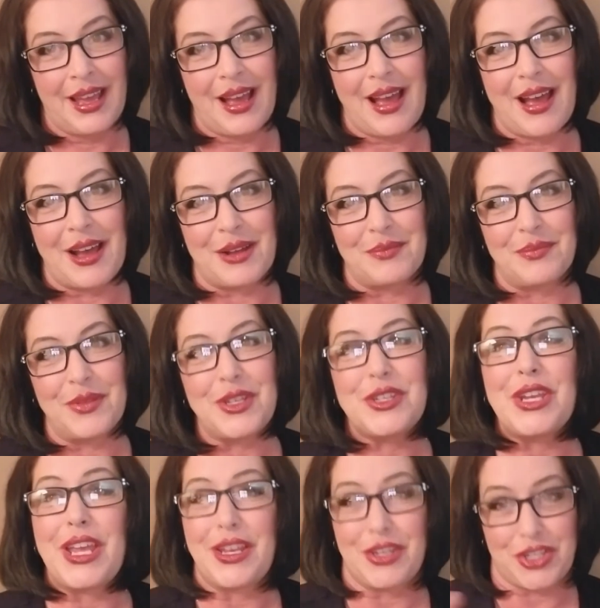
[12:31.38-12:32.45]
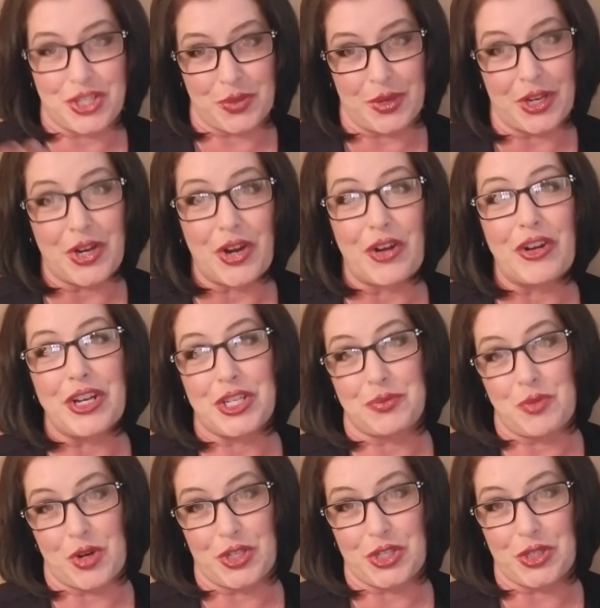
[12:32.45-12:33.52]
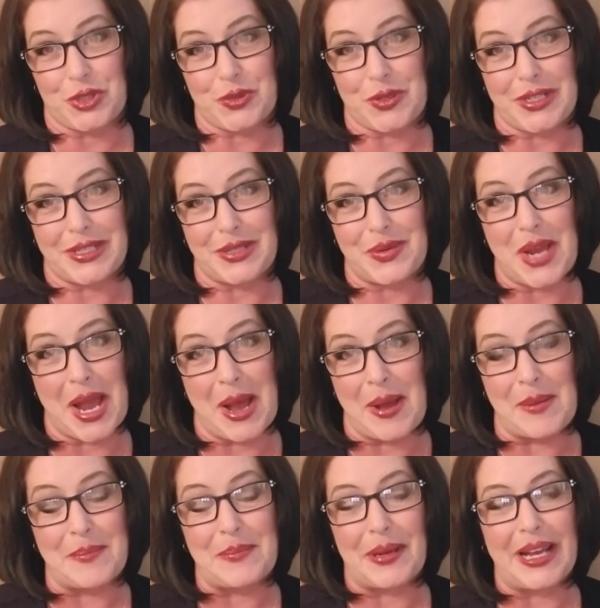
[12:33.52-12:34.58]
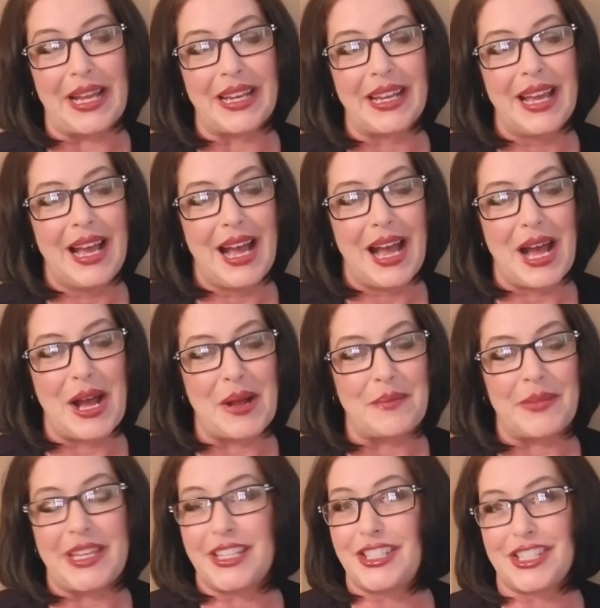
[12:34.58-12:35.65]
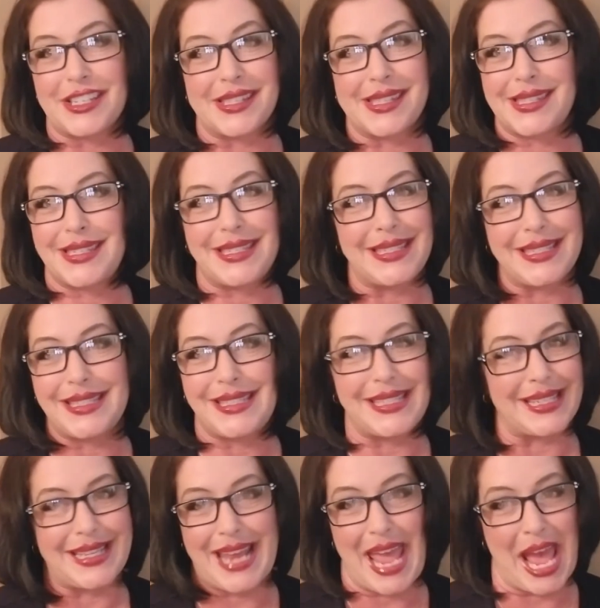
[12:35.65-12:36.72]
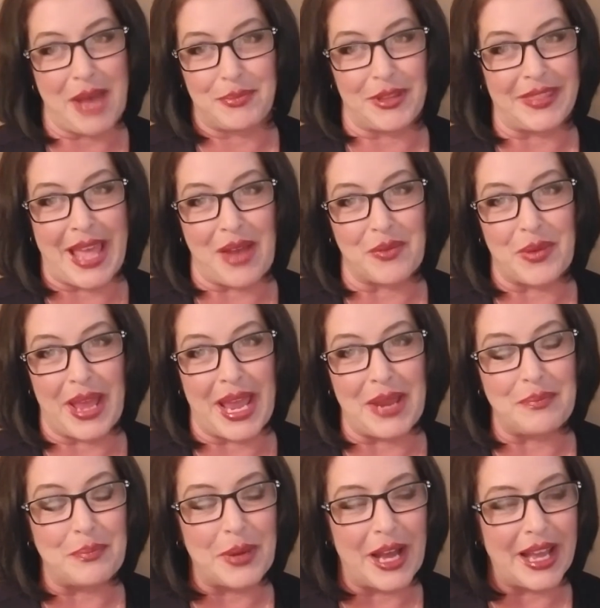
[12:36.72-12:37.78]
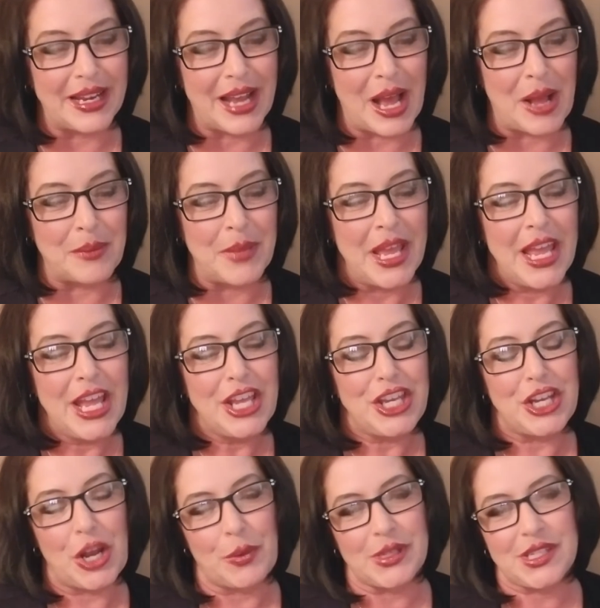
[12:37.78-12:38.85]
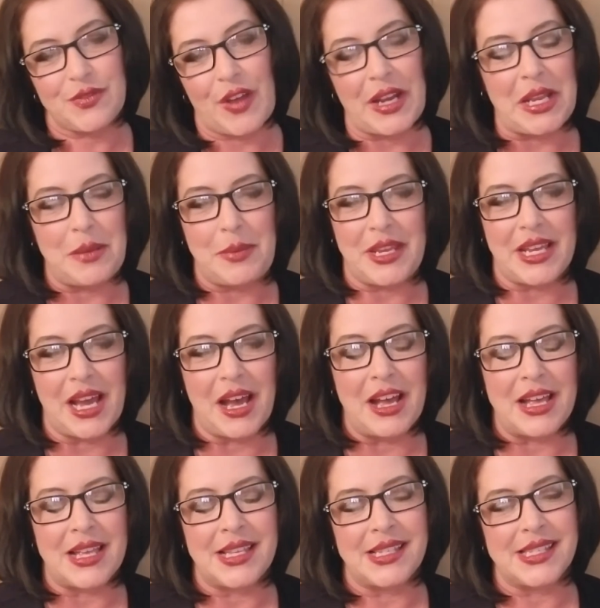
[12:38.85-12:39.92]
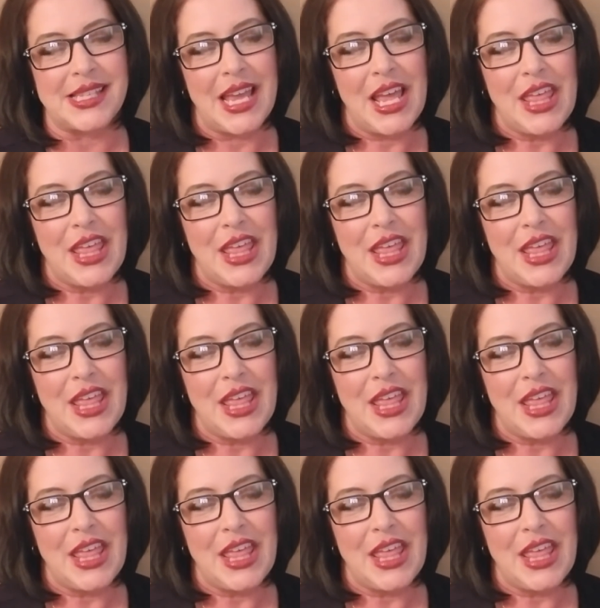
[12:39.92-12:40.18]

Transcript: to encourage more children to come, but it just didn't happen that way. But, you know, it's funny because